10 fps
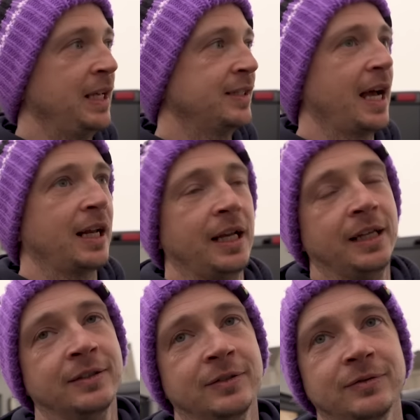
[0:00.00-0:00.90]

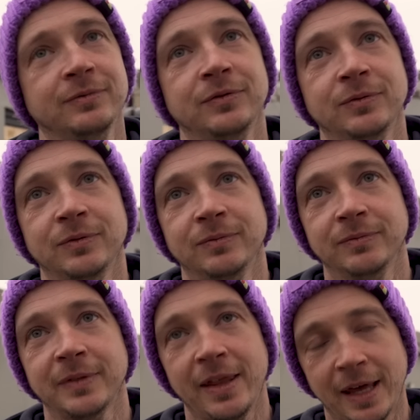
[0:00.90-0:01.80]
Exactly.
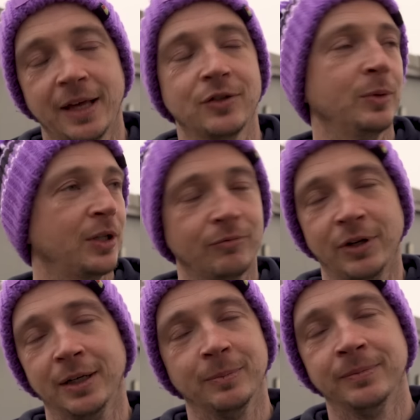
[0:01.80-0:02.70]
They're there so we don't
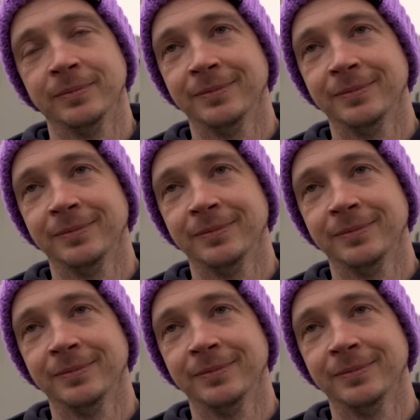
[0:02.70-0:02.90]
read them.